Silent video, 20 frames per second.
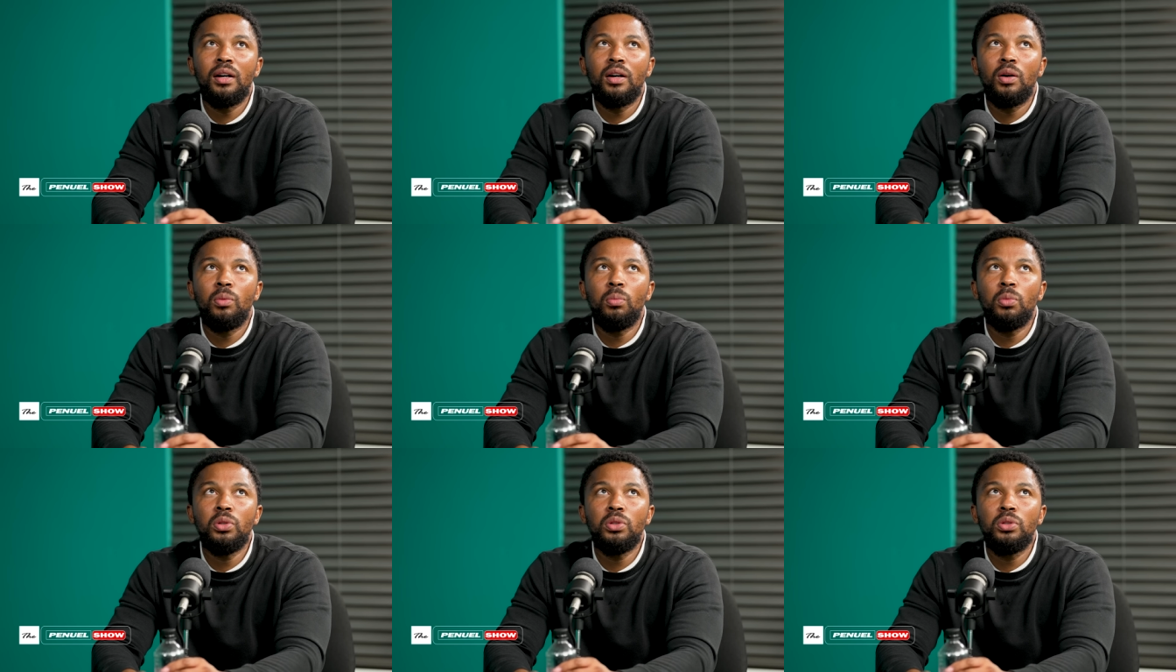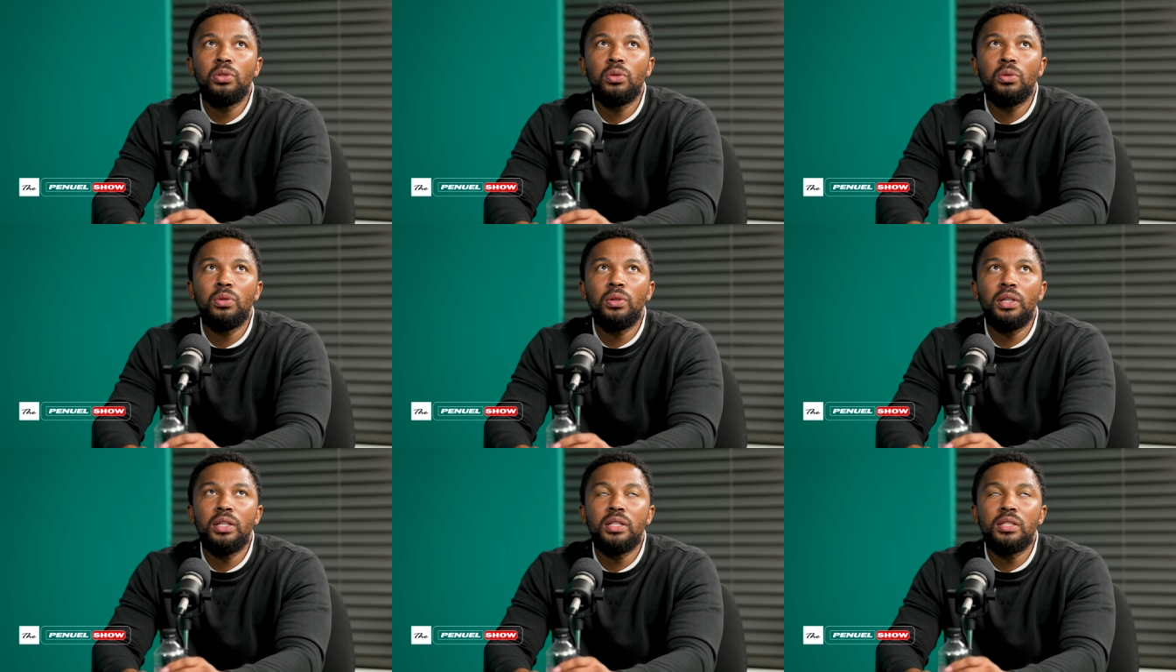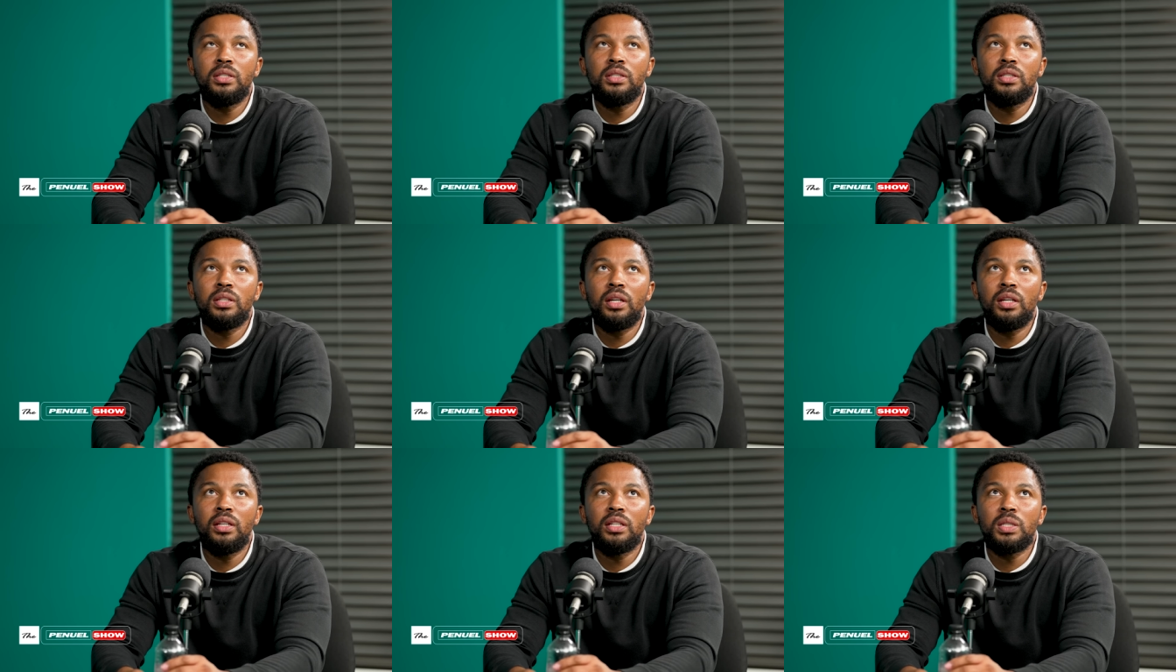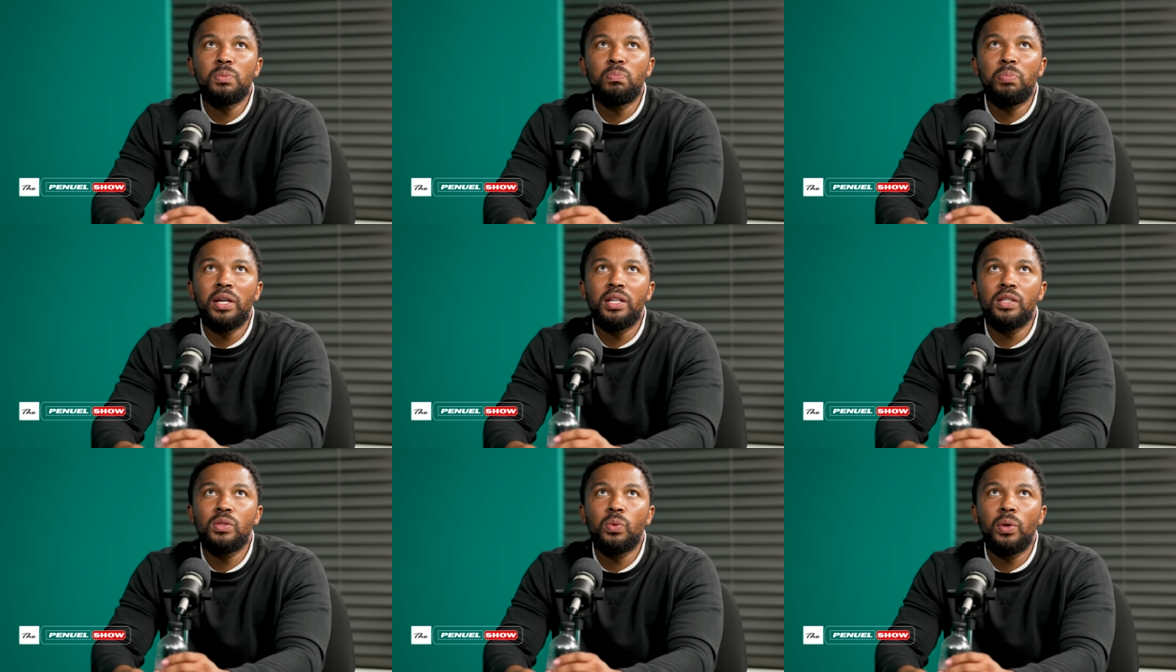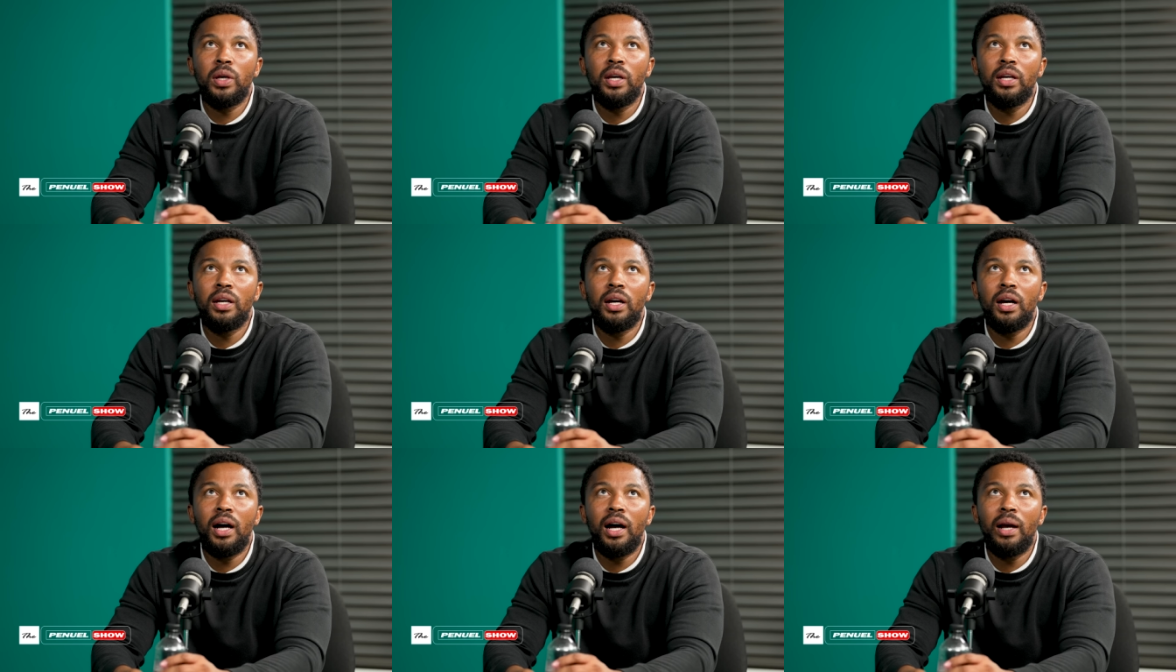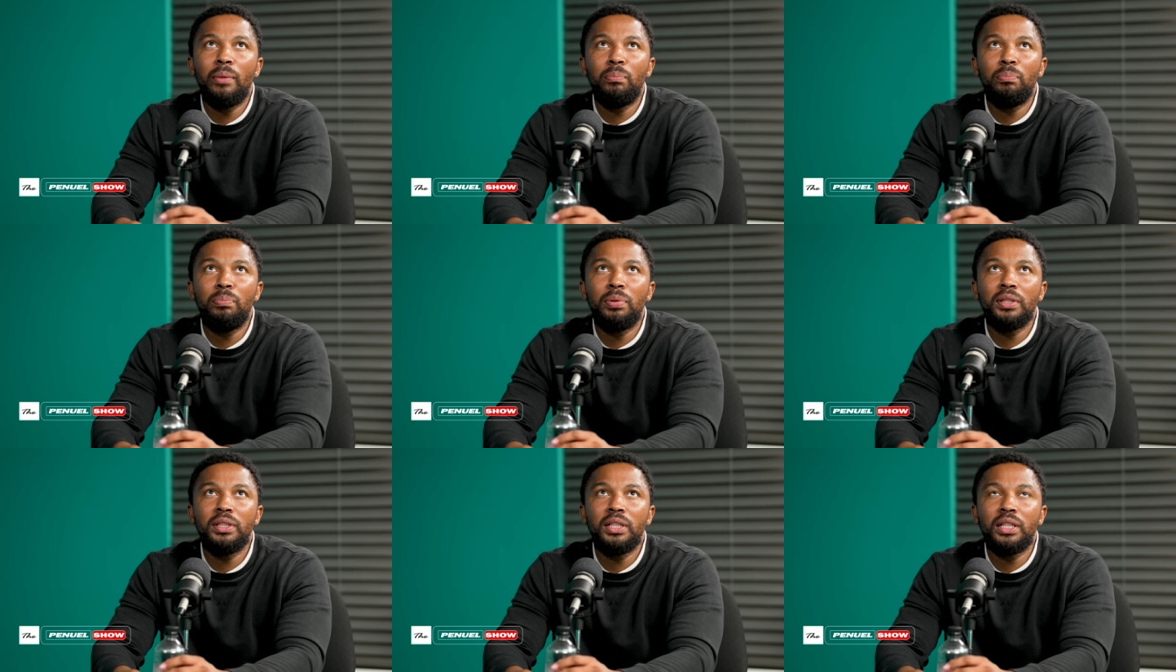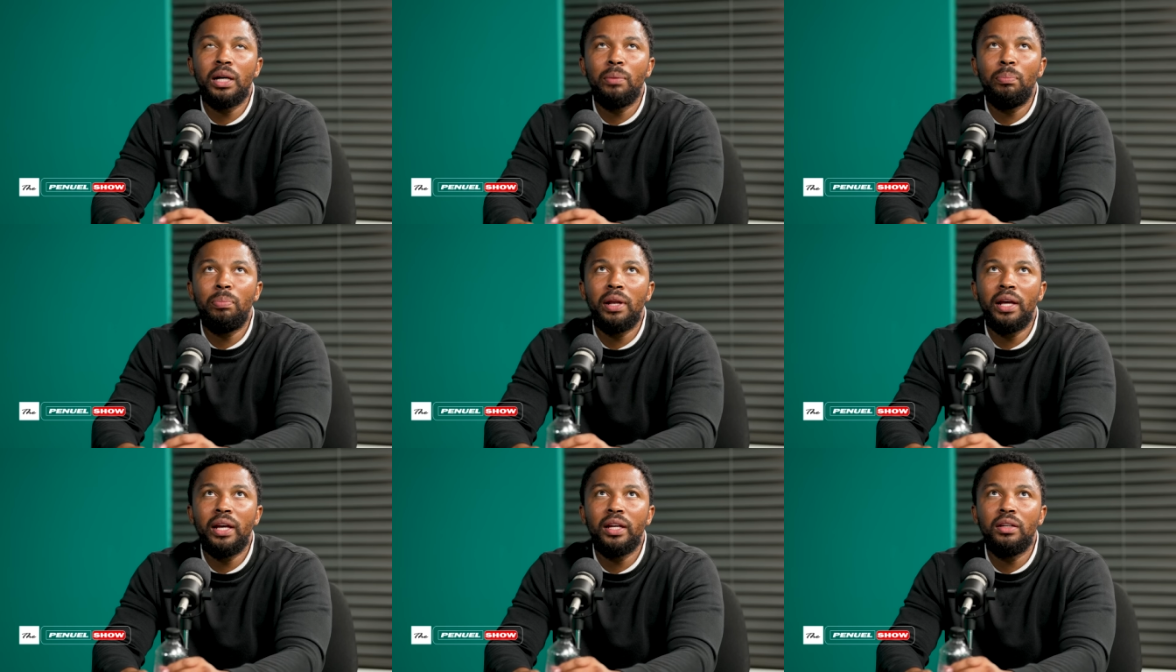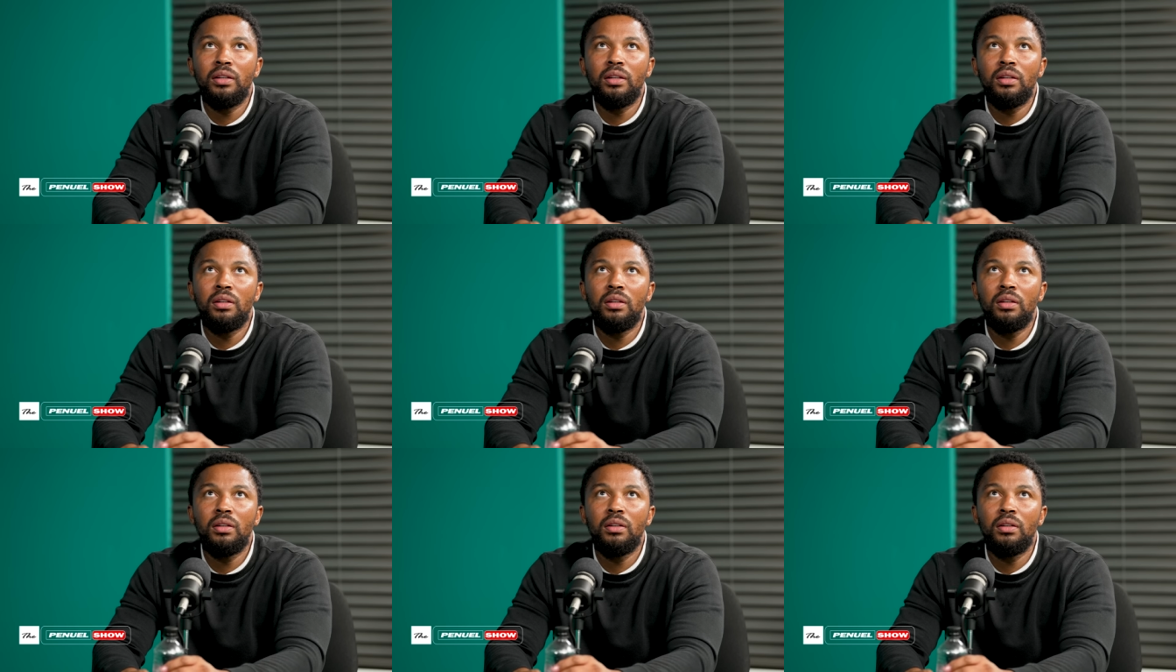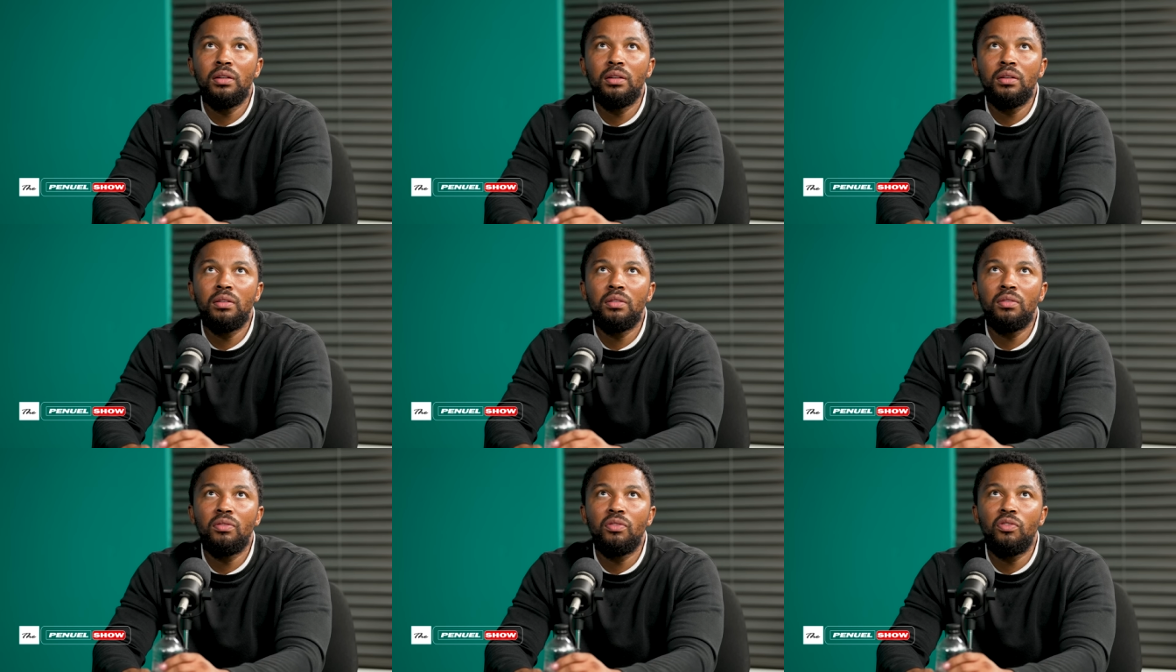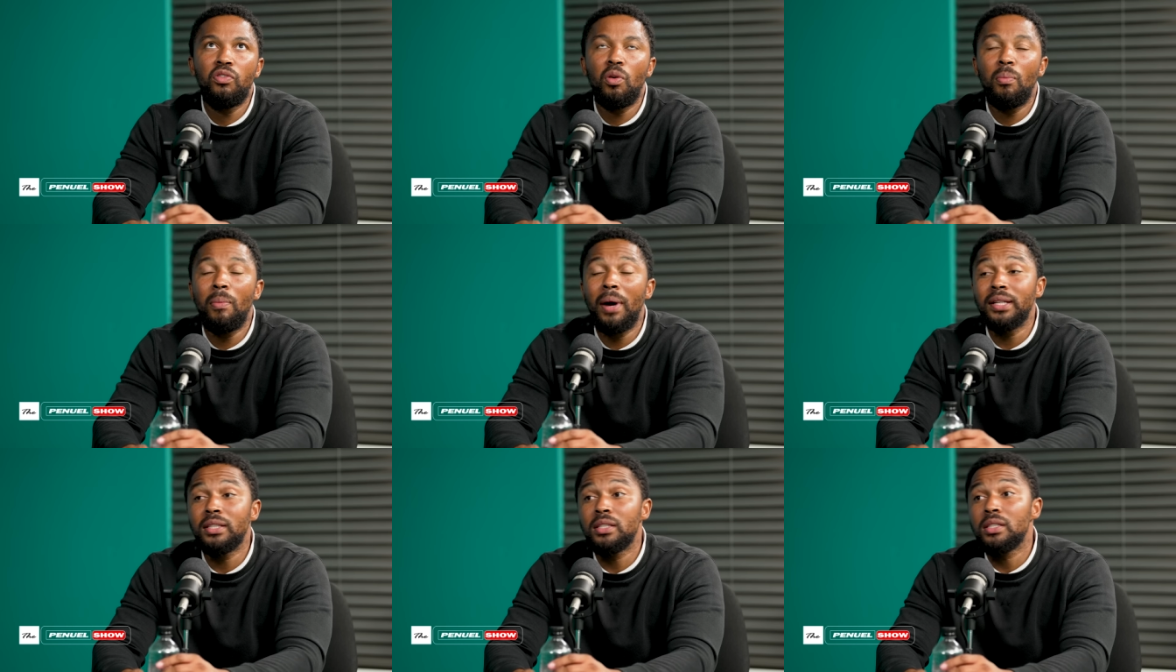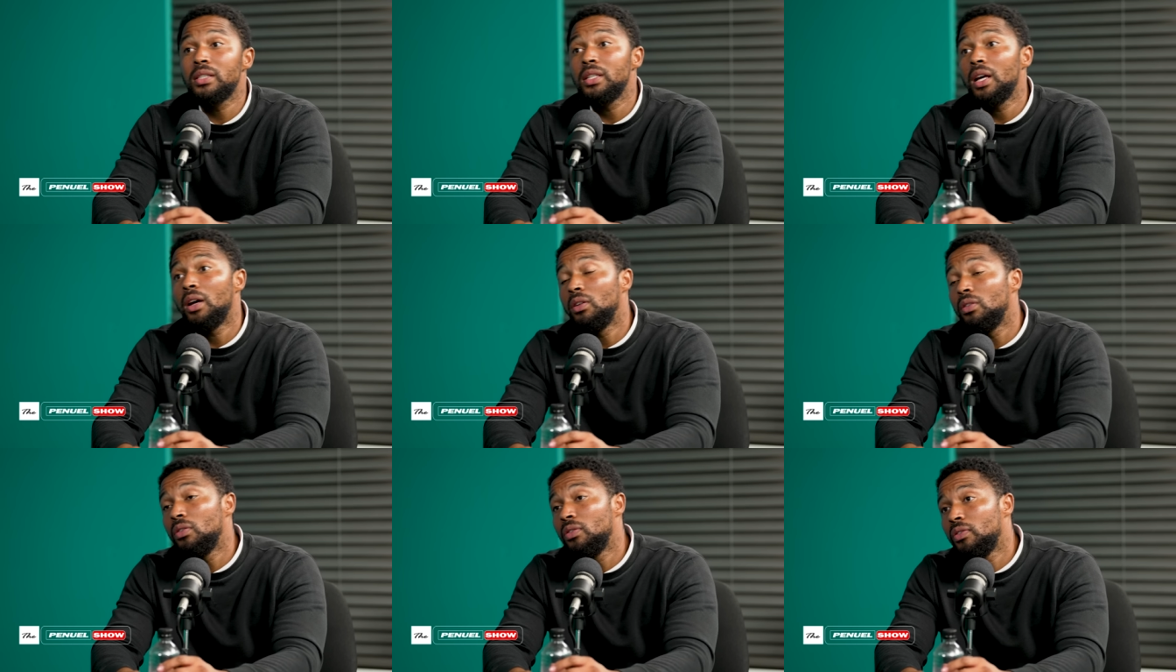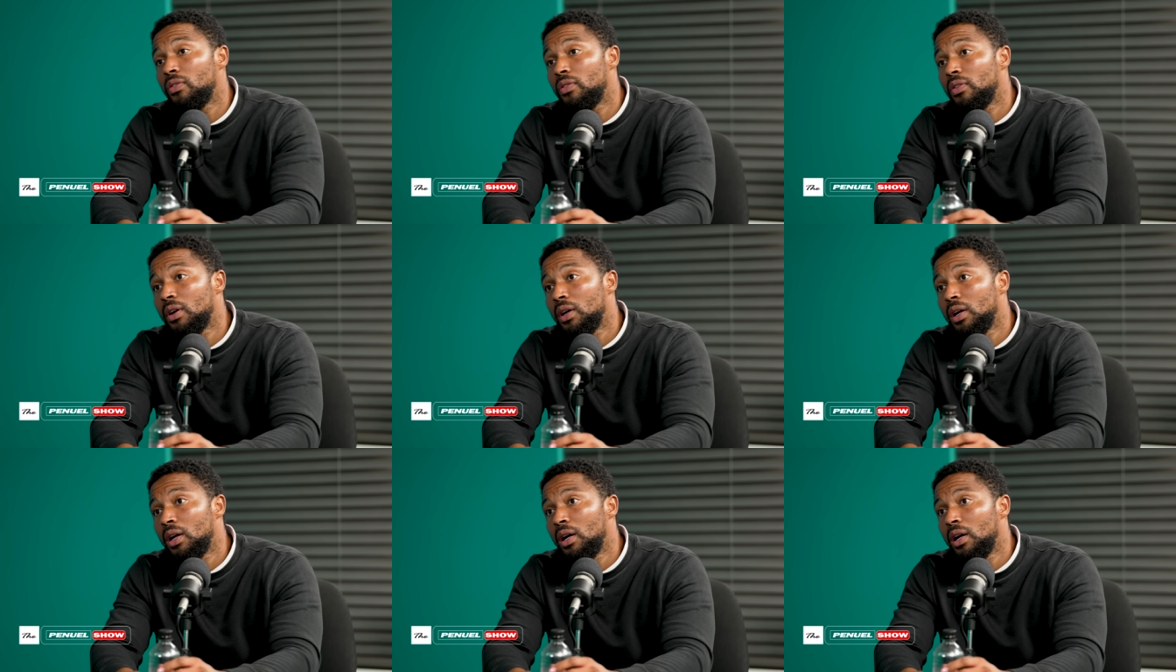Umuntu is in a space where I'm building a plan for myself.